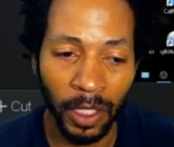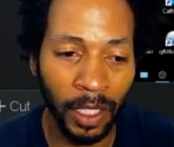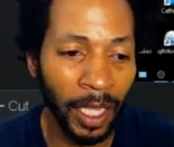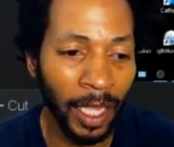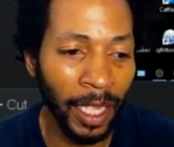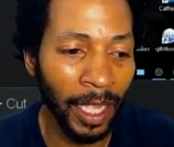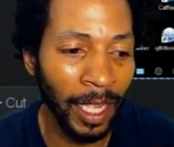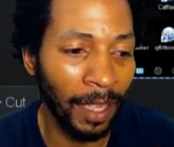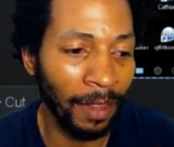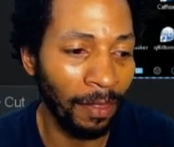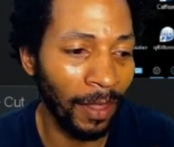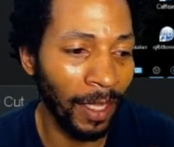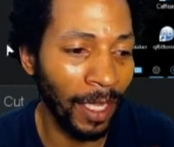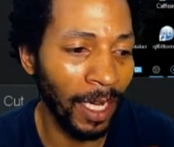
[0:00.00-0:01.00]
and
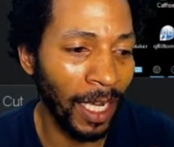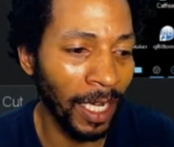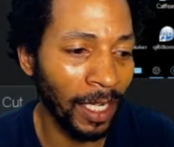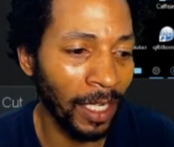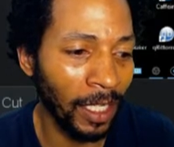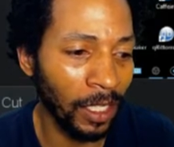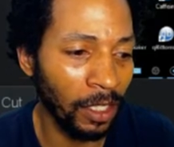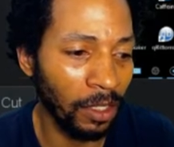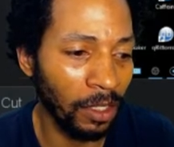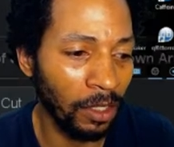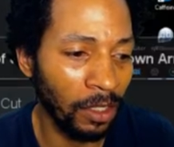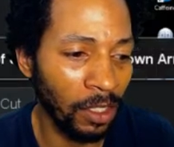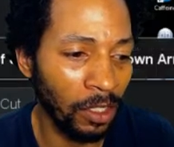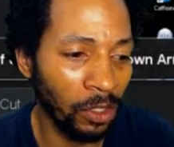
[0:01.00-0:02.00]
then I click
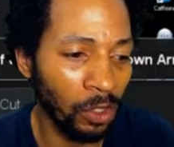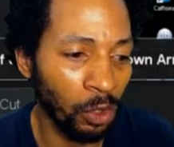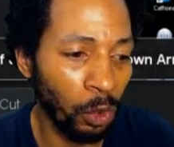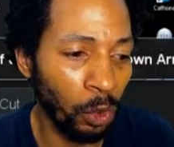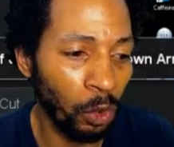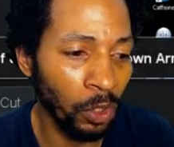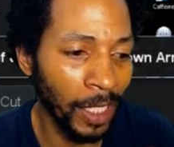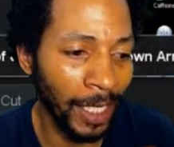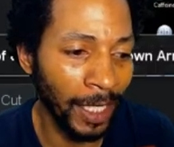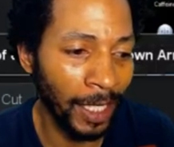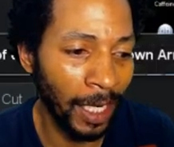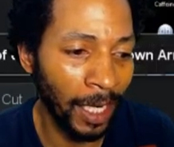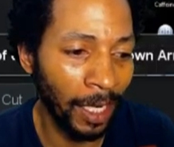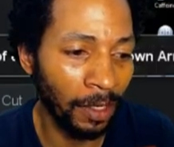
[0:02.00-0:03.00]
this tools
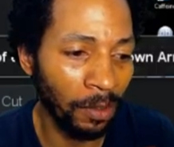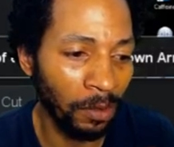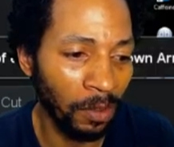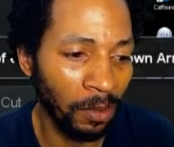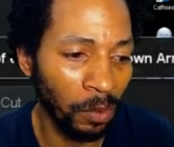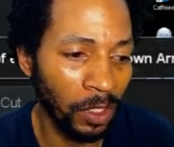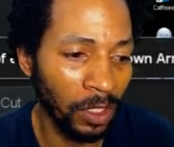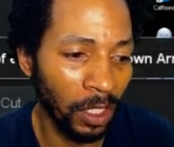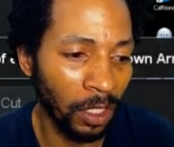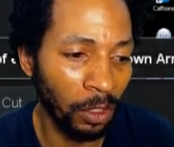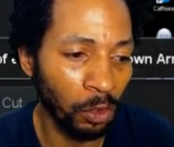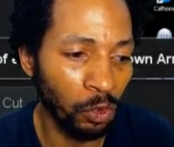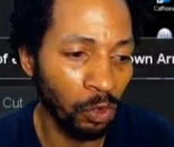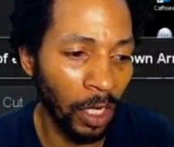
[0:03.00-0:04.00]
icon, which is a little
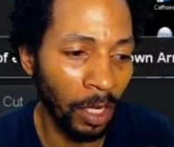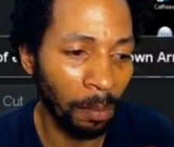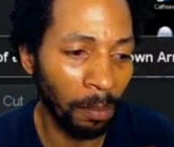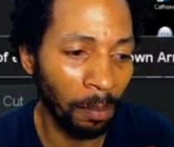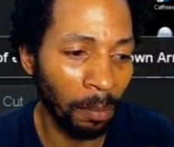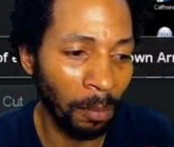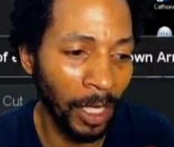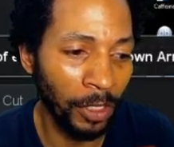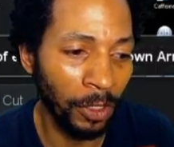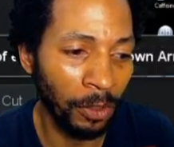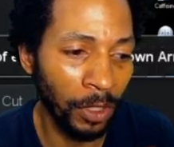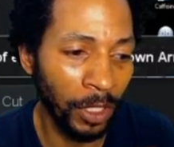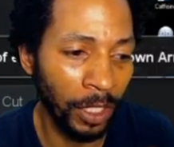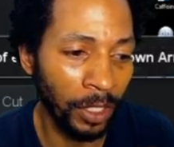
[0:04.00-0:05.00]
drop menu
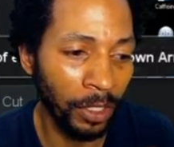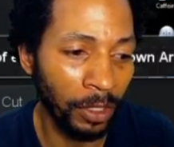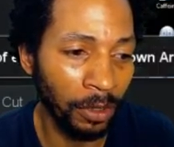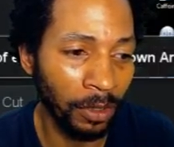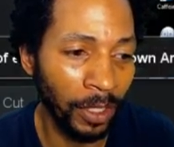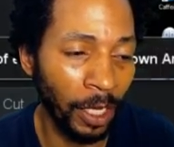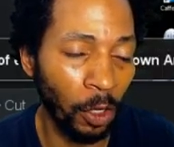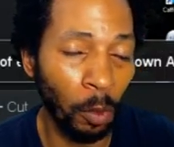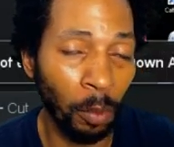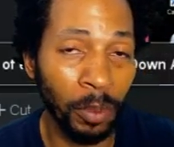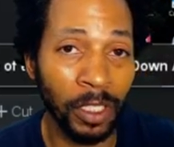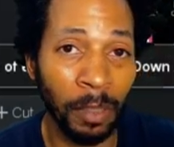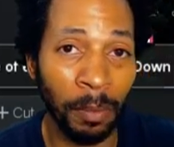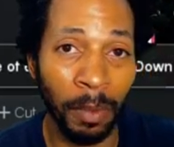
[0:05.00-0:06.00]
here that opens up
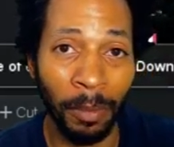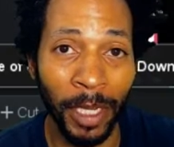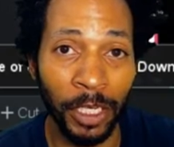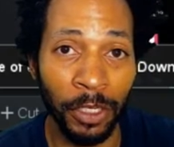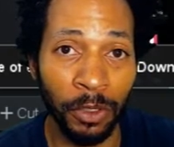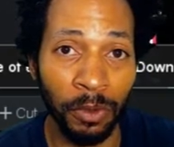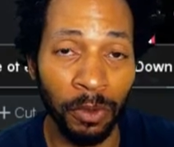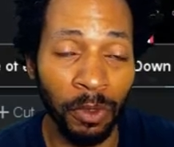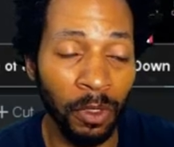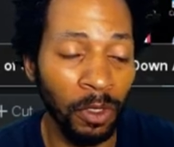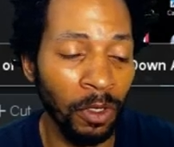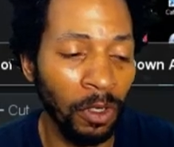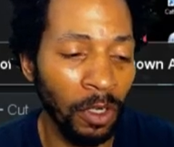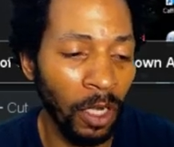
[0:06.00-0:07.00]
a menu
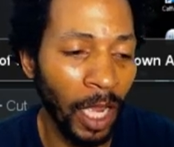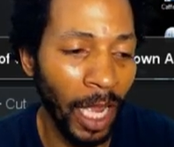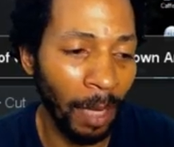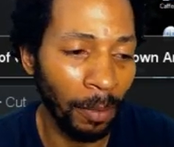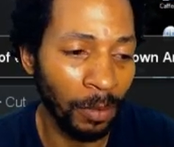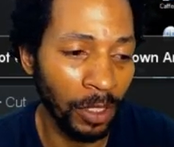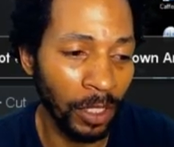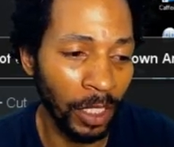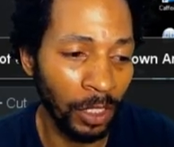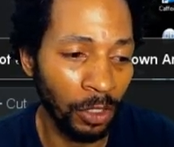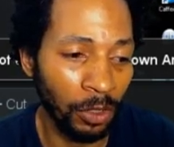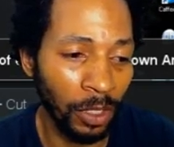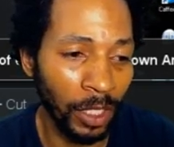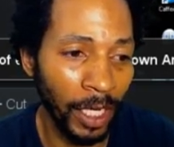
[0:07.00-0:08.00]
option that you can
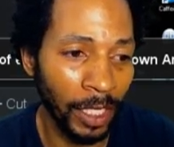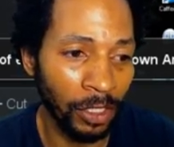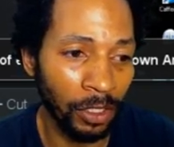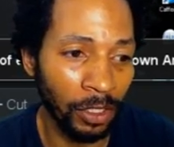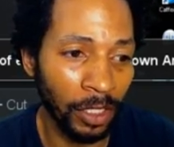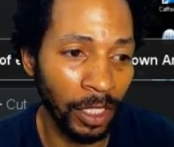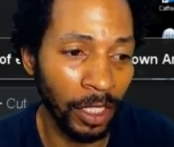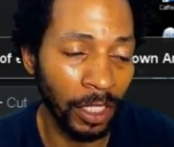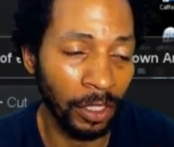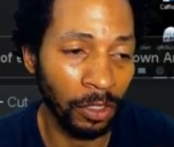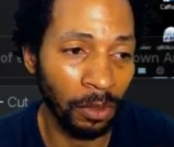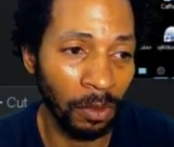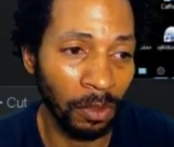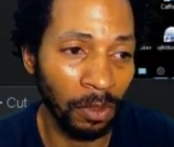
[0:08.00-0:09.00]
actually
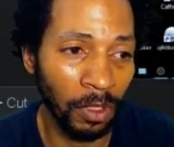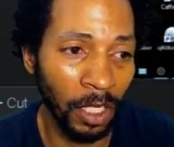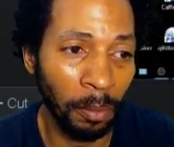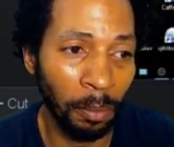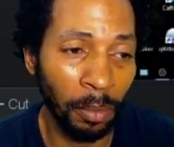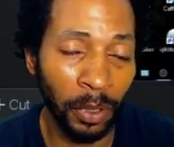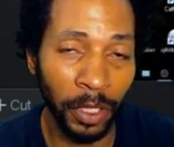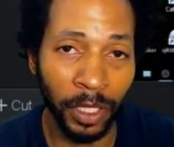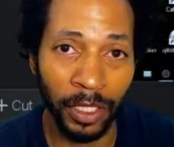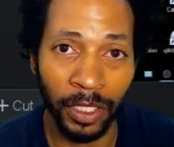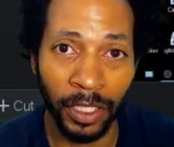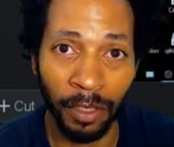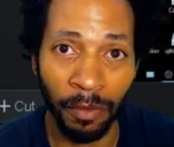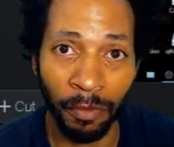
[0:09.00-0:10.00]
input
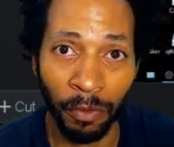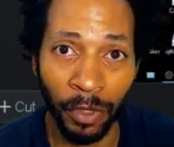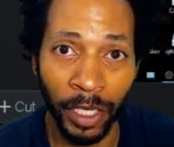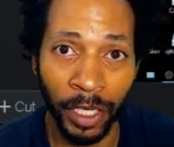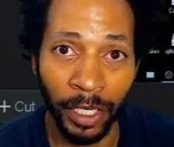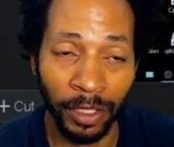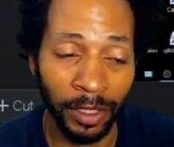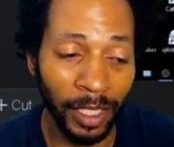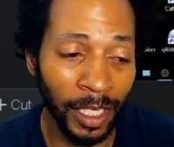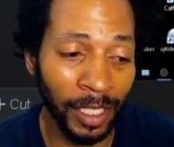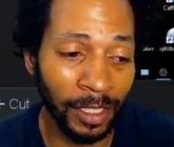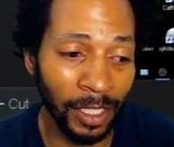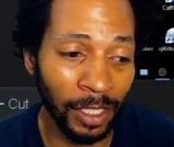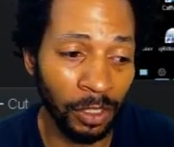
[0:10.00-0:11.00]
differing things
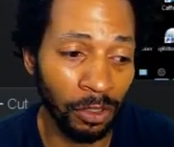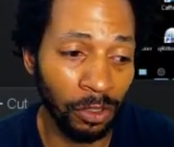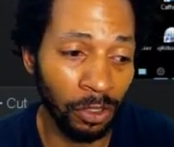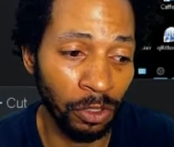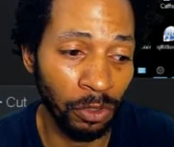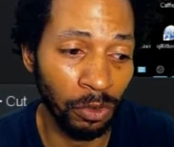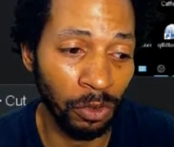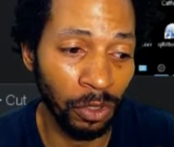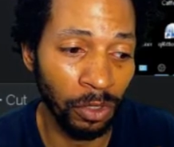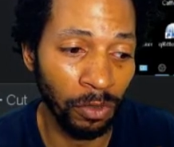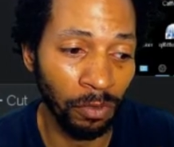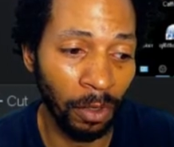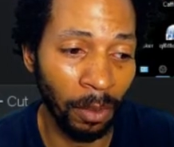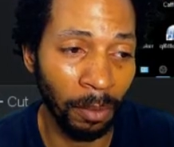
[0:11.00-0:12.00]
that you choose
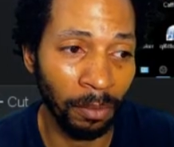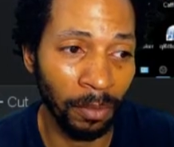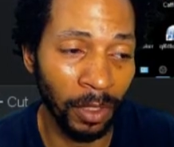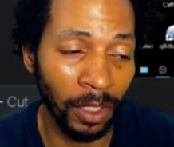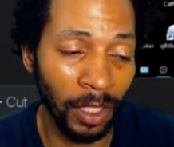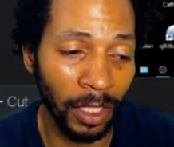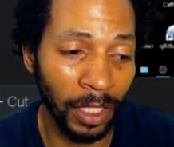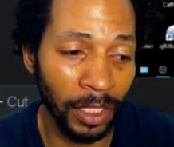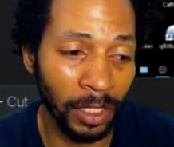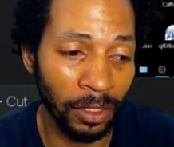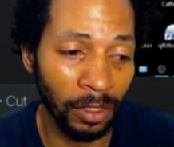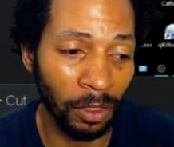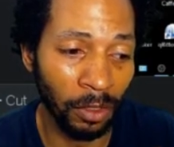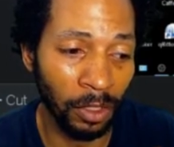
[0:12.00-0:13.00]
from the list. So
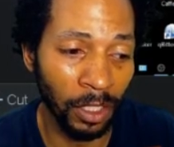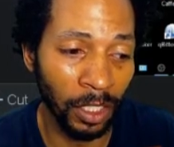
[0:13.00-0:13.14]
it's gonna